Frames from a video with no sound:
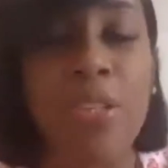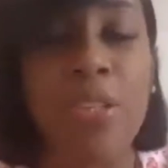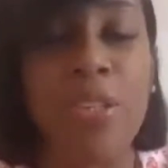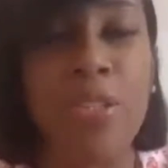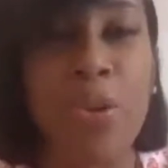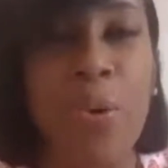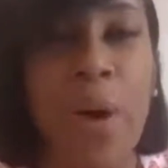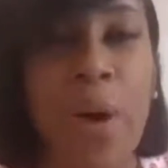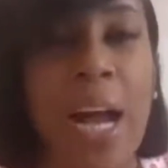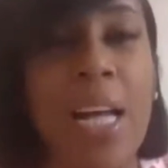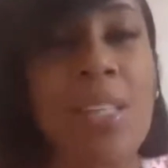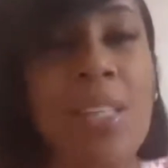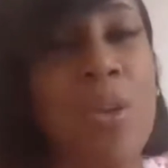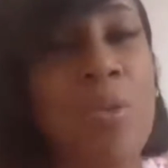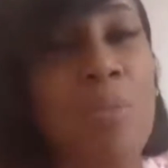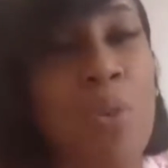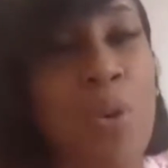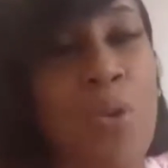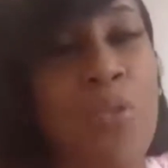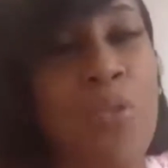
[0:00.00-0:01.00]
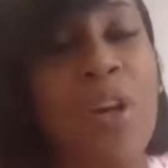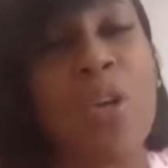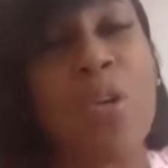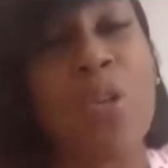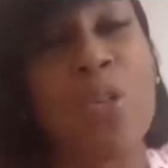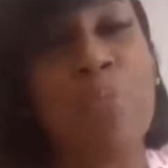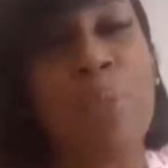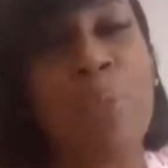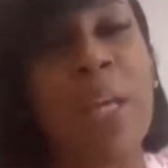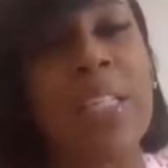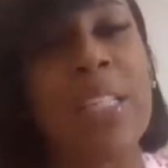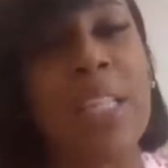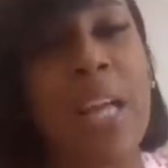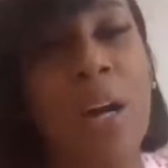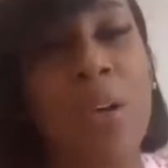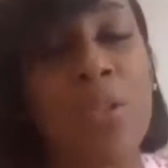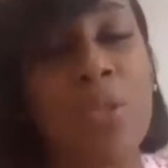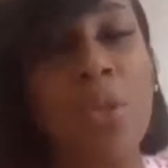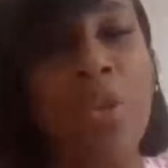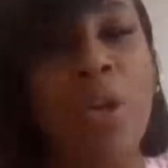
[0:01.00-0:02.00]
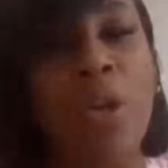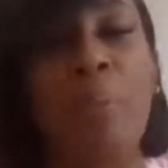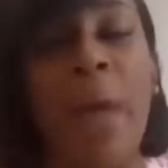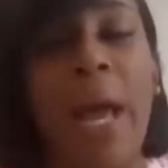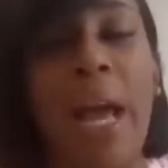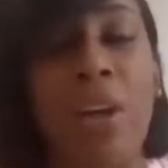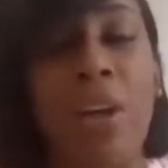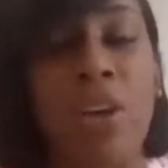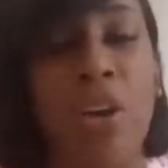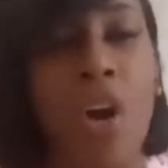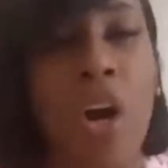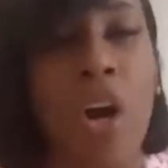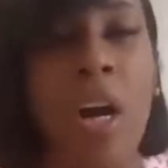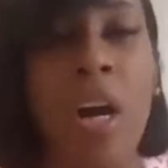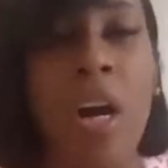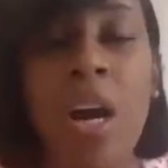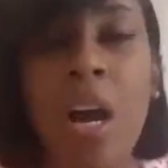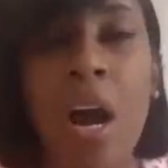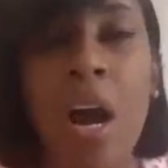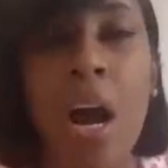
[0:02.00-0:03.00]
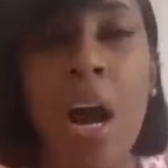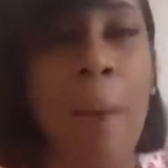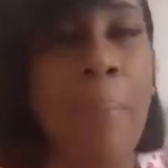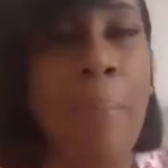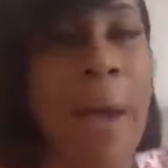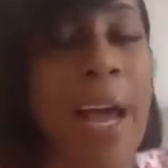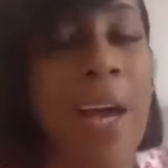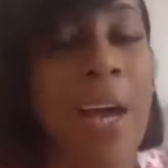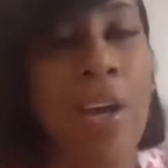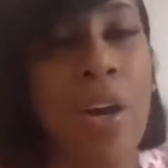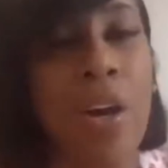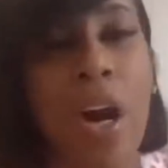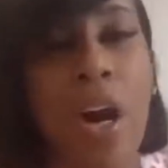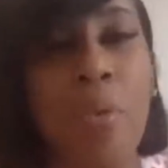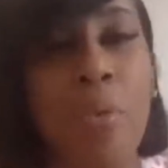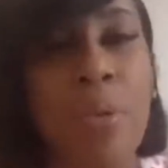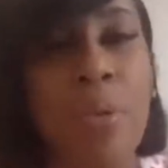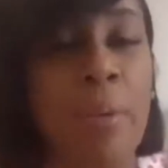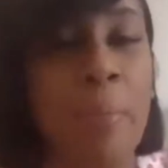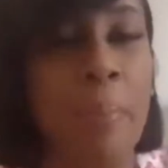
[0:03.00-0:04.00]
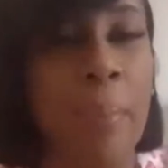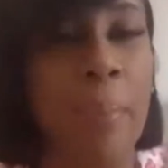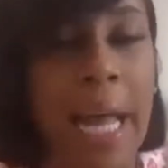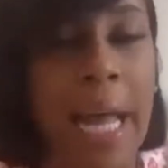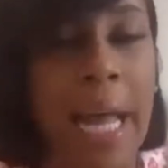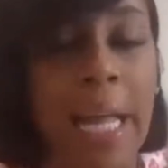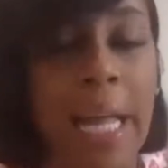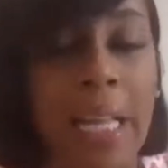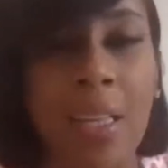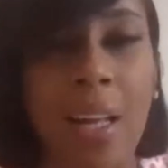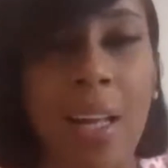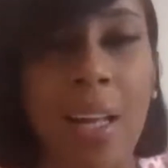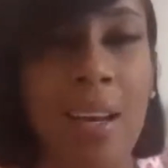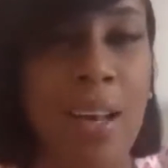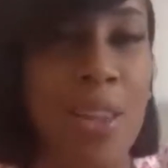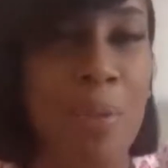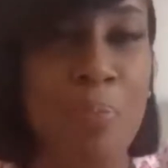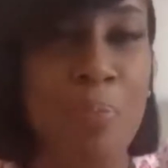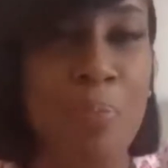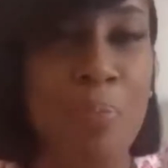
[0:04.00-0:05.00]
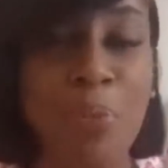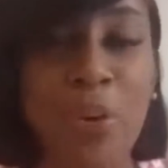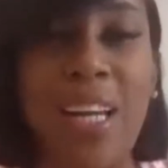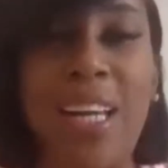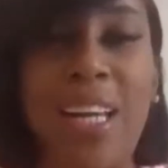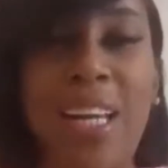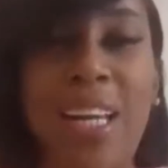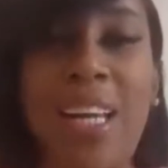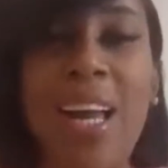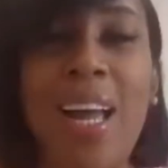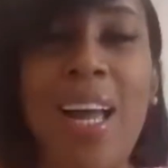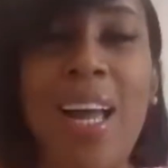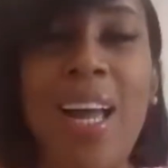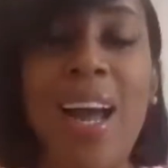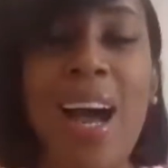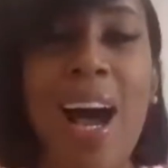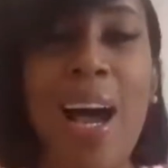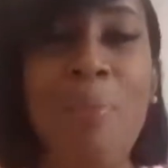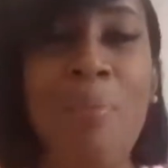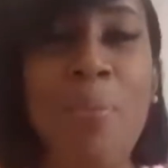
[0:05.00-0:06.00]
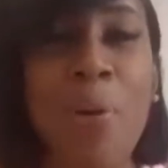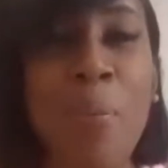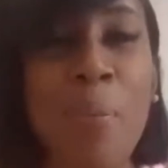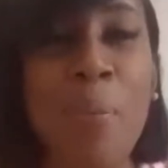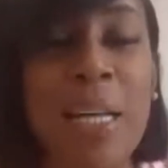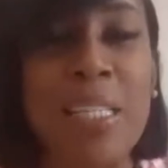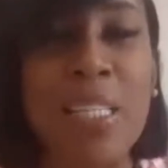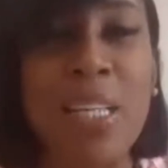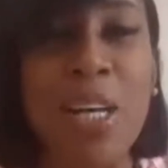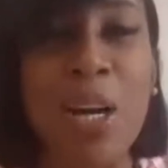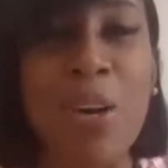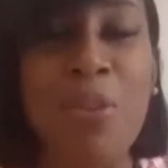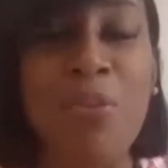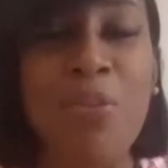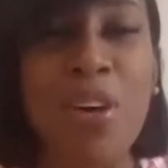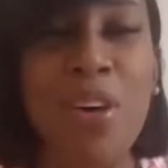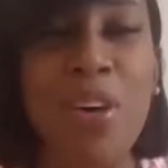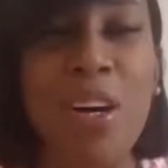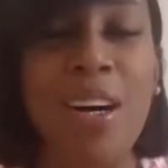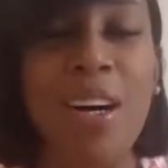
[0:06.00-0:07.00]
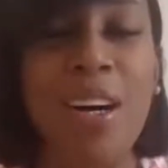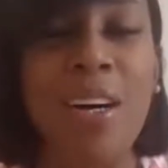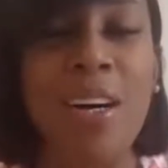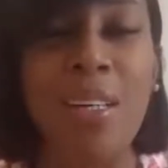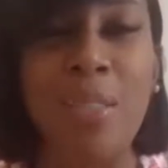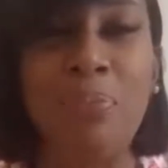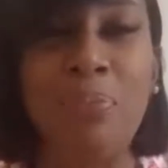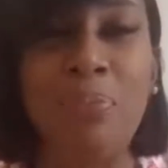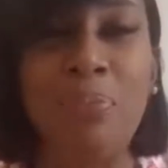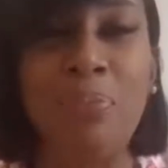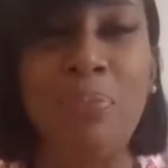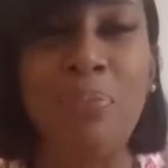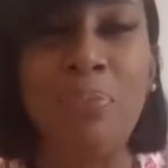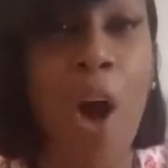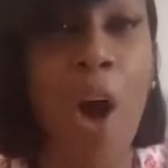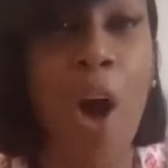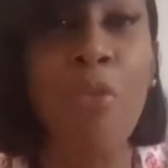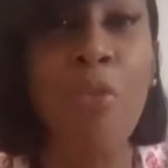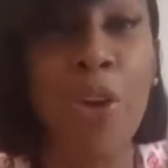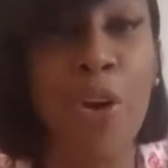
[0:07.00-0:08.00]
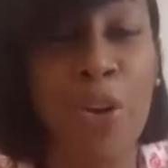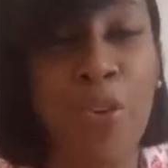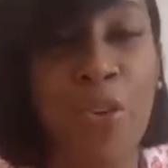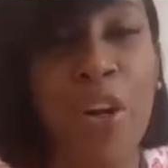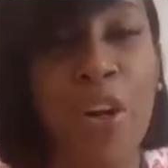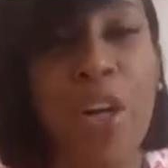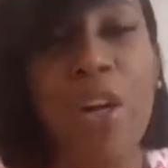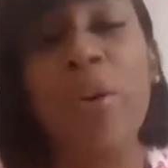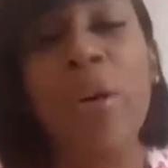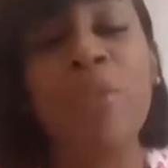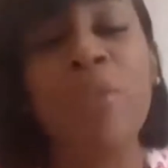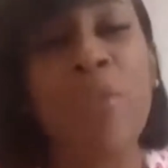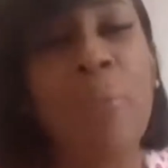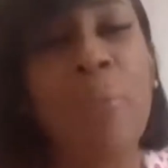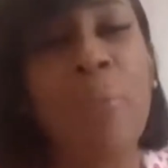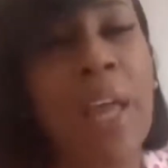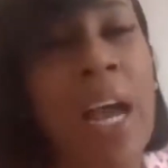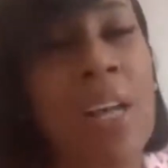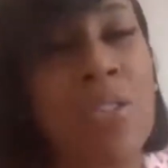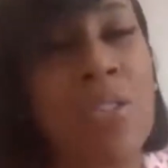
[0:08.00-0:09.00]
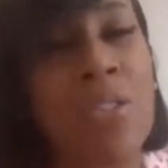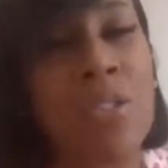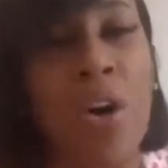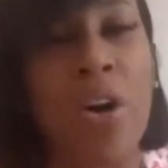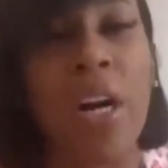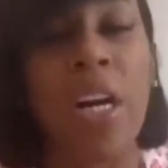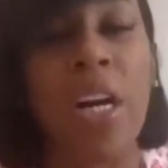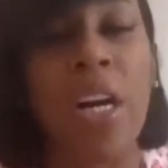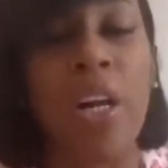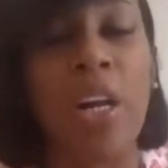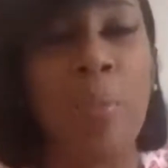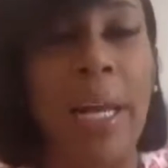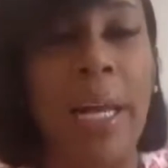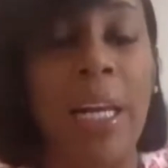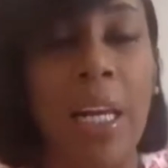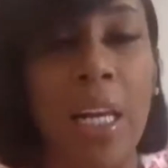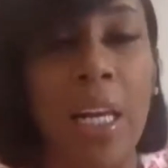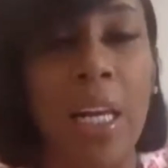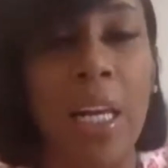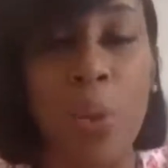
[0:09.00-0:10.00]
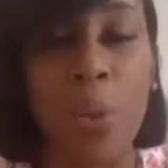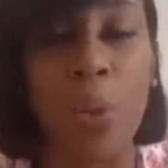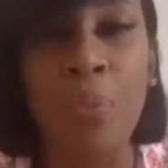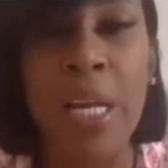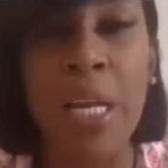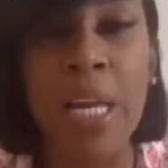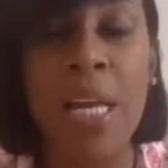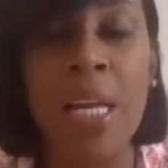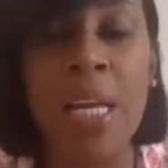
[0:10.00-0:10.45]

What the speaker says: So I had to move a little space out to the backyard. A backyard was abandoned, nothing pretty. I bought myself a real grill, and from there I started little by little.